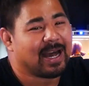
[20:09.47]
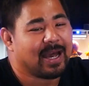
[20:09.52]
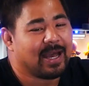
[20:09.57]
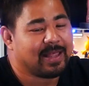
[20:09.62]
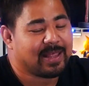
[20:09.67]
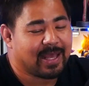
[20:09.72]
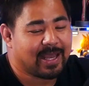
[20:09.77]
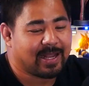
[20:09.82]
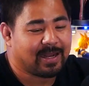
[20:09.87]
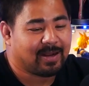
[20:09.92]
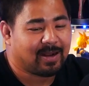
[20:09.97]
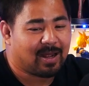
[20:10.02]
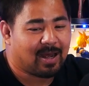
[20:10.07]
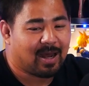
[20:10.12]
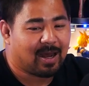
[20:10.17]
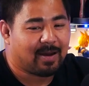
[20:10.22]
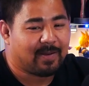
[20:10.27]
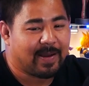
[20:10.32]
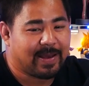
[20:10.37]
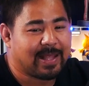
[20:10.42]
And then
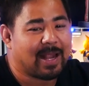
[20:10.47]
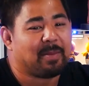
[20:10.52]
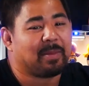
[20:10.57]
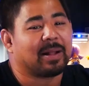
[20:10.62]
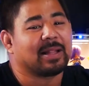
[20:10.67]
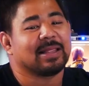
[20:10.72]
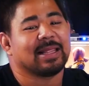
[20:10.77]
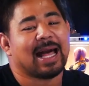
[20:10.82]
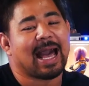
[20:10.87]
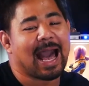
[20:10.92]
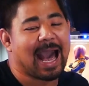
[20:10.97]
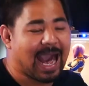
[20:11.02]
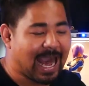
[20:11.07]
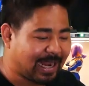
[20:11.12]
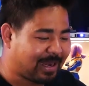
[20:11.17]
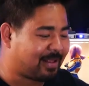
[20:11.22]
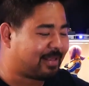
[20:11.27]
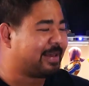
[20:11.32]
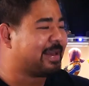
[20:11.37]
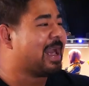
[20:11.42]
and I'm
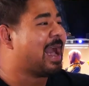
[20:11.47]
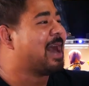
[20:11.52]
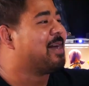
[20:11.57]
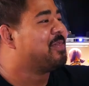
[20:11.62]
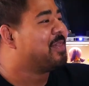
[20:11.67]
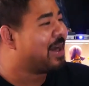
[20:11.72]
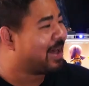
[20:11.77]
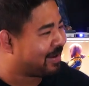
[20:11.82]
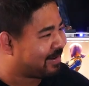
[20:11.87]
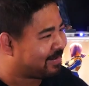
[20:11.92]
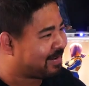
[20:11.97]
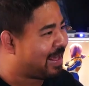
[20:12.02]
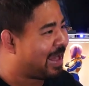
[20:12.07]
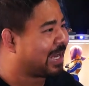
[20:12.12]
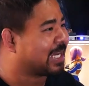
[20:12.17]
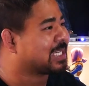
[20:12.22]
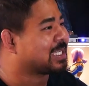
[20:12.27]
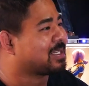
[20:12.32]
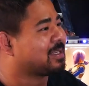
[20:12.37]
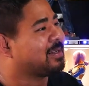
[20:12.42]
glad they had that
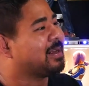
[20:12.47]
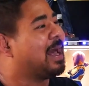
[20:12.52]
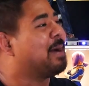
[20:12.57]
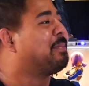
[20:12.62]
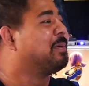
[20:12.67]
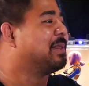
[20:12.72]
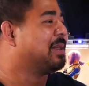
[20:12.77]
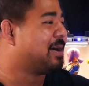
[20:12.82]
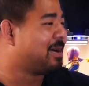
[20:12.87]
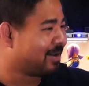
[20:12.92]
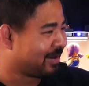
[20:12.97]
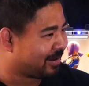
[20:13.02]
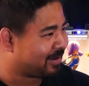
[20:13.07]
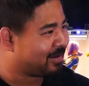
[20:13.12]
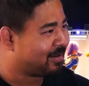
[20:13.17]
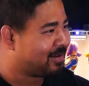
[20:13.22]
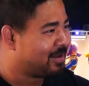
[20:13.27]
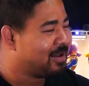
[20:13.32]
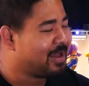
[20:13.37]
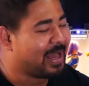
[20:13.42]
next epilogue
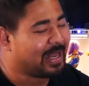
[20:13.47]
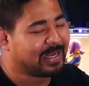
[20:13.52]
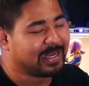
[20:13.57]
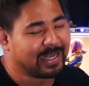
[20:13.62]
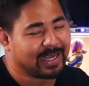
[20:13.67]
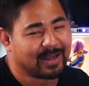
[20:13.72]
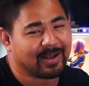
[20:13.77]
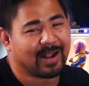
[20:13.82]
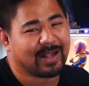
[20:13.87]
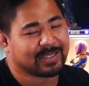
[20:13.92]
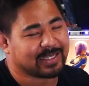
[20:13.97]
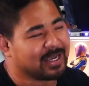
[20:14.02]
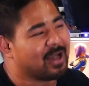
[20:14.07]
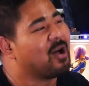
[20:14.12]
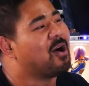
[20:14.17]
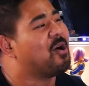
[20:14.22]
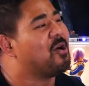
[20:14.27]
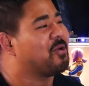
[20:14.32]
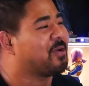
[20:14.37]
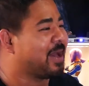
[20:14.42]
ending. I was like,
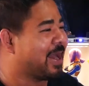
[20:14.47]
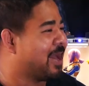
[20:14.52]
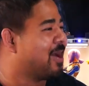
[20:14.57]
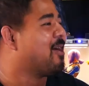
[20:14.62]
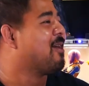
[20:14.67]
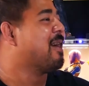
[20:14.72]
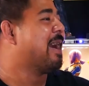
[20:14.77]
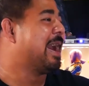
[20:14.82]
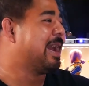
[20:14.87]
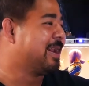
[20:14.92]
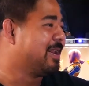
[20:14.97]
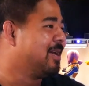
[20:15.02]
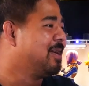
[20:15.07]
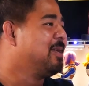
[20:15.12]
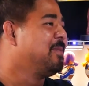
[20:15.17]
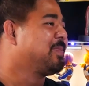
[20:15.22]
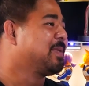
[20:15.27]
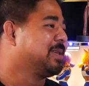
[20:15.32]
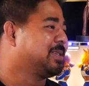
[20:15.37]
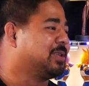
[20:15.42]
oh, okay, all right.
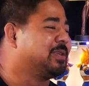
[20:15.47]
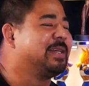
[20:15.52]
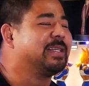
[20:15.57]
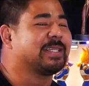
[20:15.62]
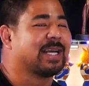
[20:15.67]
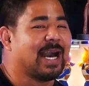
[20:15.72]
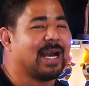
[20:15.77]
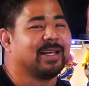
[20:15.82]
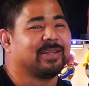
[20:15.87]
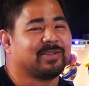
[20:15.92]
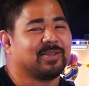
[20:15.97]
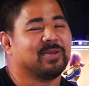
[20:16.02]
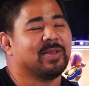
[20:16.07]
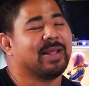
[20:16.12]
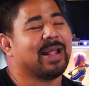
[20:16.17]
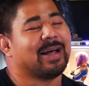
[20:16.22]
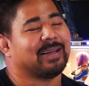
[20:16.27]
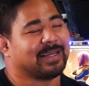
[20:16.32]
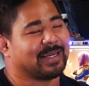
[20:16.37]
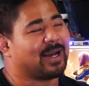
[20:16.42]
Yeah. So these guys. So then
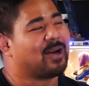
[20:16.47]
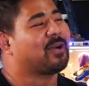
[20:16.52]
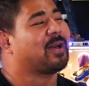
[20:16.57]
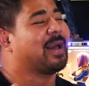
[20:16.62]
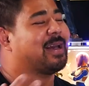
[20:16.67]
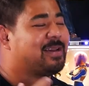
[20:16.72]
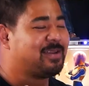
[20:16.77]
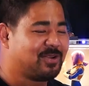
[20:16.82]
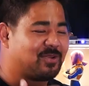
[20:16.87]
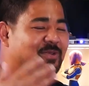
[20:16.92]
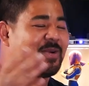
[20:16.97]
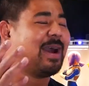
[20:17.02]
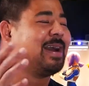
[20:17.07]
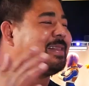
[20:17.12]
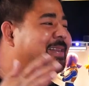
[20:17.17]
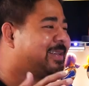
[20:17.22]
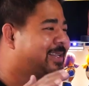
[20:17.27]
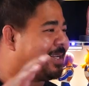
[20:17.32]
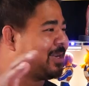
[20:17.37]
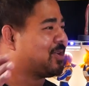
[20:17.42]
I was like, okay, you're right.
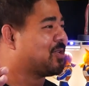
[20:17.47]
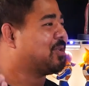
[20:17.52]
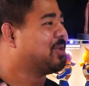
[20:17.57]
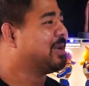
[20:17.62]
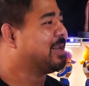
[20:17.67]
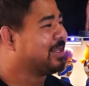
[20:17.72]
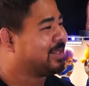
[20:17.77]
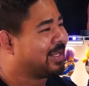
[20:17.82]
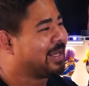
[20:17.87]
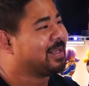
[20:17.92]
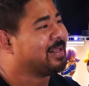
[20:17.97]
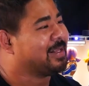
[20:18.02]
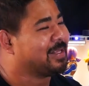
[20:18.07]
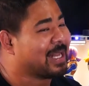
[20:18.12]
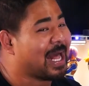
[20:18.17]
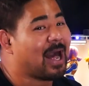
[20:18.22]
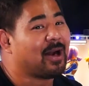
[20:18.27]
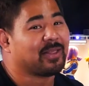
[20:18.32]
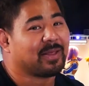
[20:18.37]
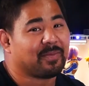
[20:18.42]
They did earn it. And then
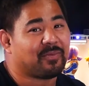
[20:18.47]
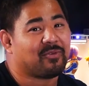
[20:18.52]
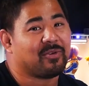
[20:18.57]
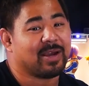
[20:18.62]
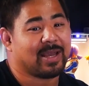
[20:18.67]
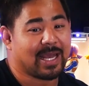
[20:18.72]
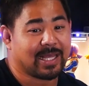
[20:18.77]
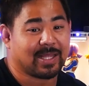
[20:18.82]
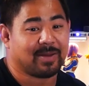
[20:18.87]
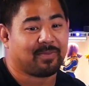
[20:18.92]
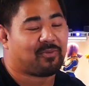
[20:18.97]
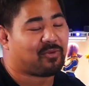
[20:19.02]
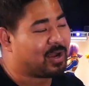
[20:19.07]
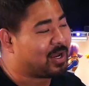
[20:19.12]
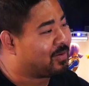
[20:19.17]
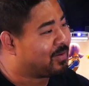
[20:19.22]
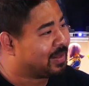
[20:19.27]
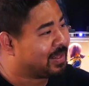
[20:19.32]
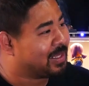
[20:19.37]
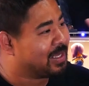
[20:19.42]
now at the
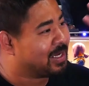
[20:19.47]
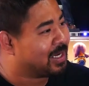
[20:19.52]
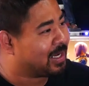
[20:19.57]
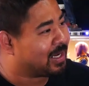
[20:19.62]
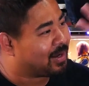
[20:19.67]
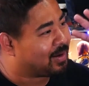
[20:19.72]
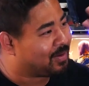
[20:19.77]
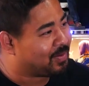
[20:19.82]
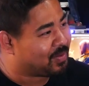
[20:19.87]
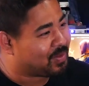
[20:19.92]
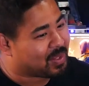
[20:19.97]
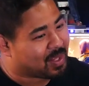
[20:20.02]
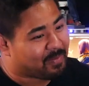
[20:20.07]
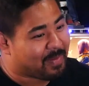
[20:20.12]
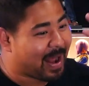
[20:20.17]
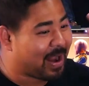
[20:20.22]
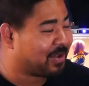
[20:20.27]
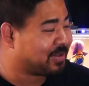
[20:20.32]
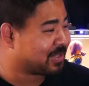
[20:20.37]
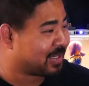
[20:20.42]
point when the
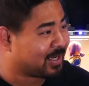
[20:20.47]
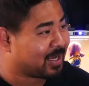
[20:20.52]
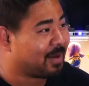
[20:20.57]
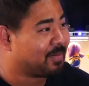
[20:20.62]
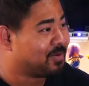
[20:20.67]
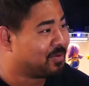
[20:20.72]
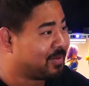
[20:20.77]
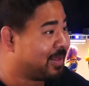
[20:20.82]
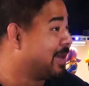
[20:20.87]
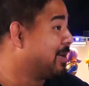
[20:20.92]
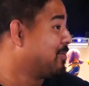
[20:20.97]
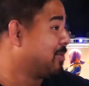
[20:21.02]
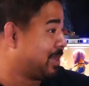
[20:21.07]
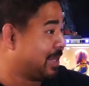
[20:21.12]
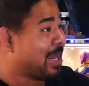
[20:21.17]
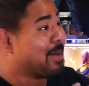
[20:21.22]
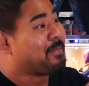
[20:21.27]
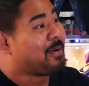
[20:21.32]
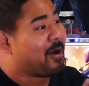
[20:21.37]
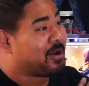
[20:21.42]
battle's gonna come to with the
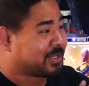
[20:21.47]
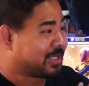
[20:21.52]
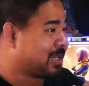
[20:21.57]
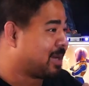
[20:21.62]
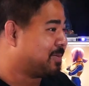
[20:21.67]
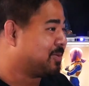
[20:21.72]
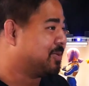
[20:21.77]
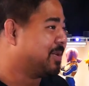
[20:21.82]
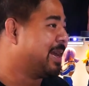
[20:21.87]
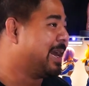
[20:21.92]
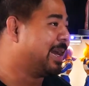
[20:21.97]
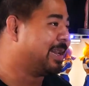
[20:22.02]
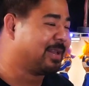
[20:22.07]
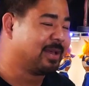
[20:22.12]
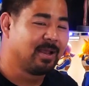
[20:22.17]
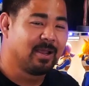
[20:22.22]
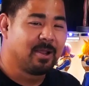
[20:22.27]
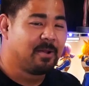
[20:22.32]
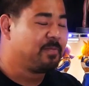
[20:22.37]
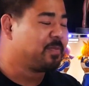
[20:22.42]
Empire's gonna come to an end.
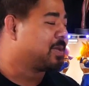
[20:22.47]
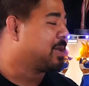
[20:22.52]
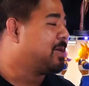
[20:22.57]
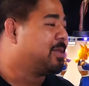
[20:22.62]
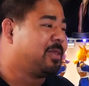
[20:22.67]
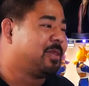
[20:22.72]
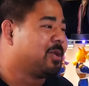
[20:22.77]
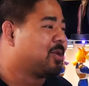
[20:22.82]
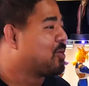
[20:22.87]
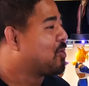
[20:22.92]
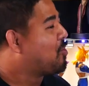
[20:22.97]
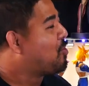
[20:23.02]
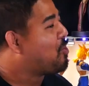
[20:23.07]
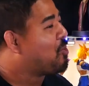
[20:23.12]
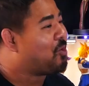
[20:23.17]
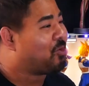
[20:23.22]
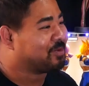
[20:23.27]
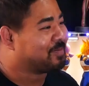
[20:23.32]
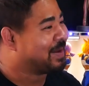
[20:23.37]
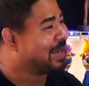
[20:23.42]
They're
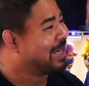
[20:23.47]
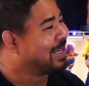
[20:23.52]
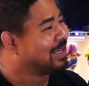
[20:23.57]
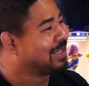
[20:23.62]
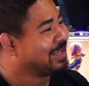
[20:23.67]
old, man.